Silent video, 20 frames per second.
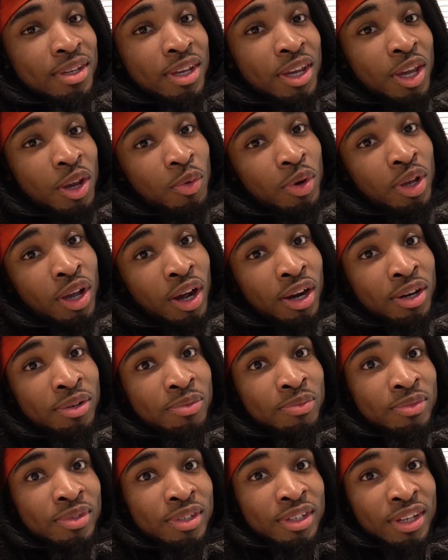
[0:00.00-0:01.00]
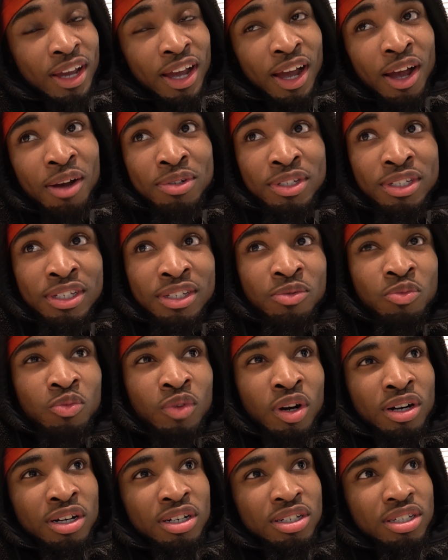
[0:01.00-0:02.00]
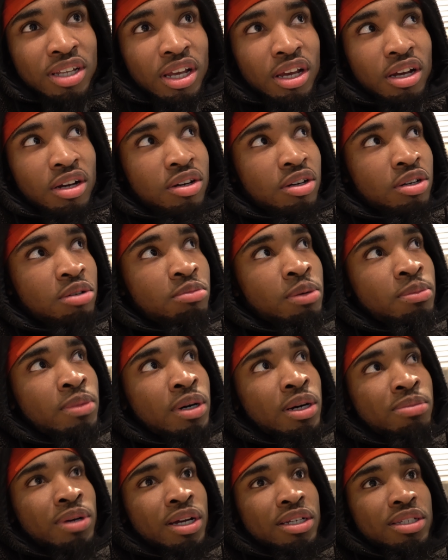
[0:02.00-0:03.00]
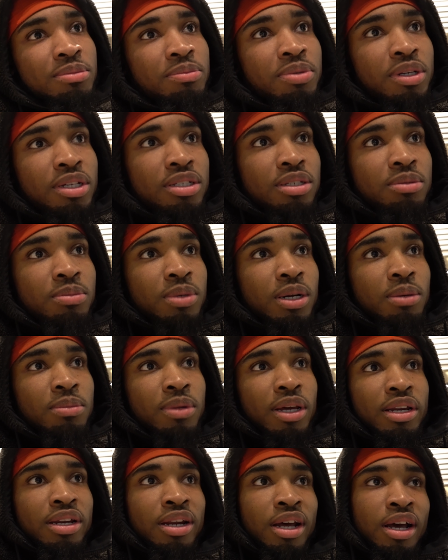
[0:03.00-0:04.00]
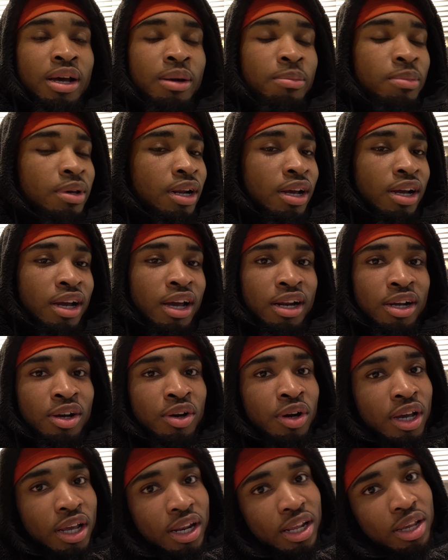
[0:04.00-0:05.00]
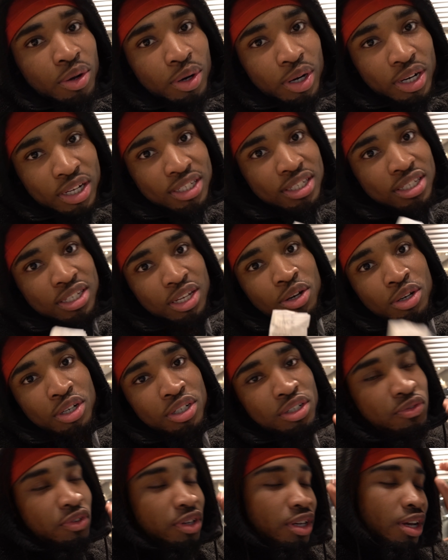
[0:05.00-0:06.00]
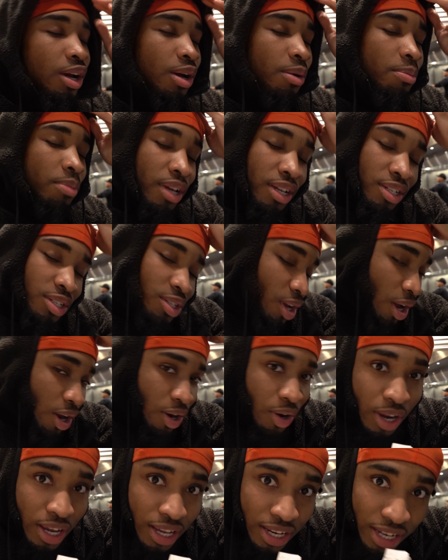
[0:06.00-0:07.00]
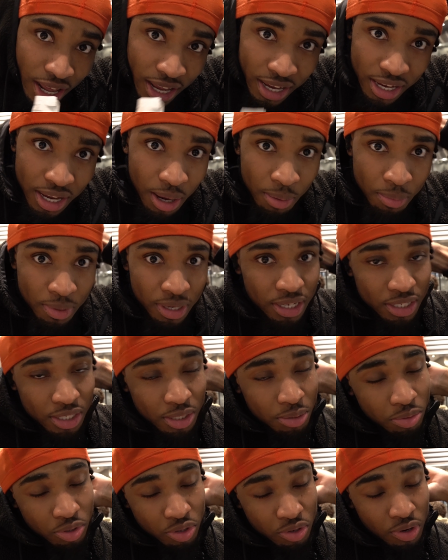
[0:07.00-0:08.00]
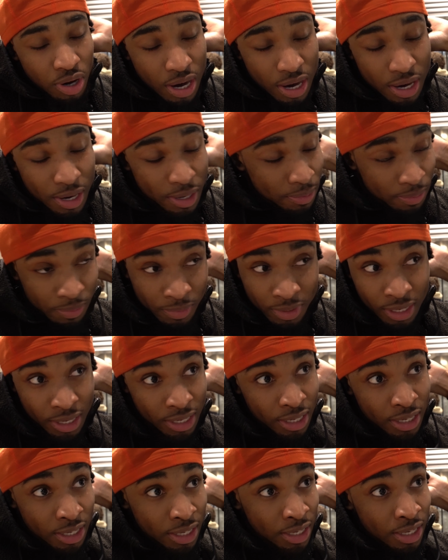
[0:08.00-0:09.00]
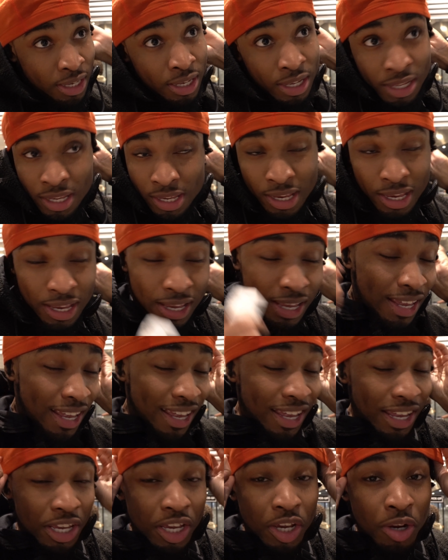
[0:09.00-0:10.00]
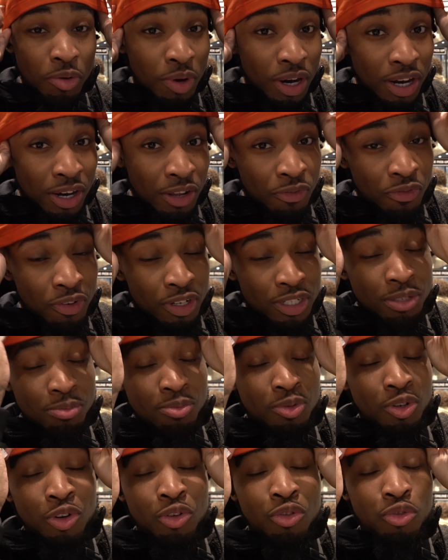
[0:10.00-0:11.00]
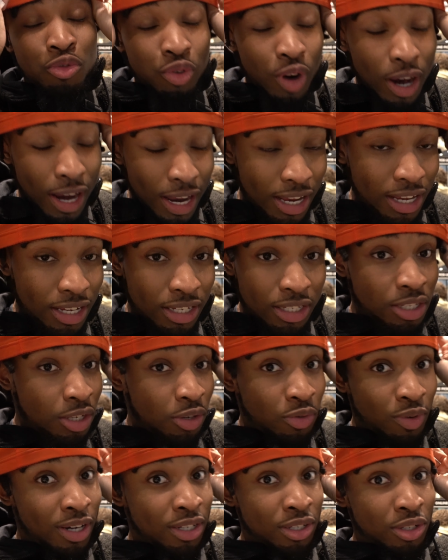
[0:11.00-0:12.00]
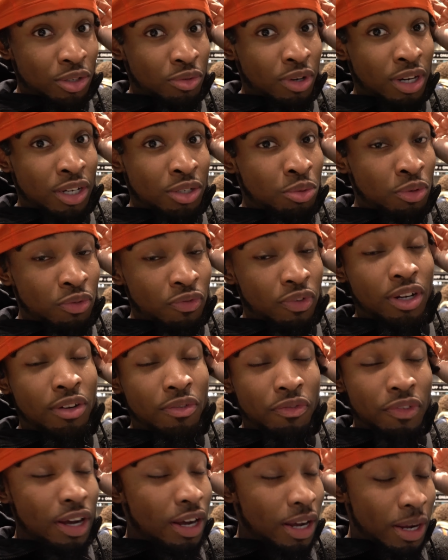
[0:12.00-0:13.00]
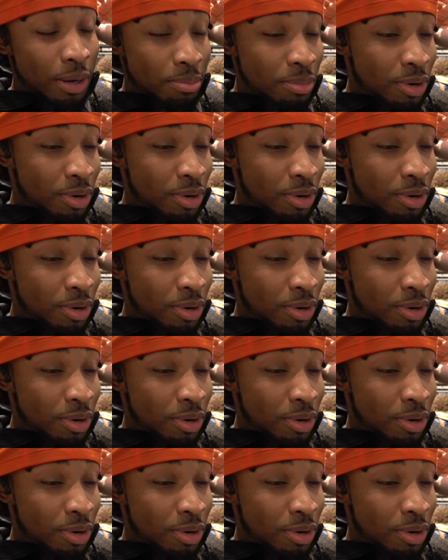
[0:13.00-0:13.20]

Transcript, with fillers: here we are. I was wanted to stay at home. My mom got some pizza, but I'm like, nah, man, I gotta go ahead and go on this series for y'all, man. So y'all go ahead, like, comment, and subscribe and get ready for some crazy restaurants we finna find,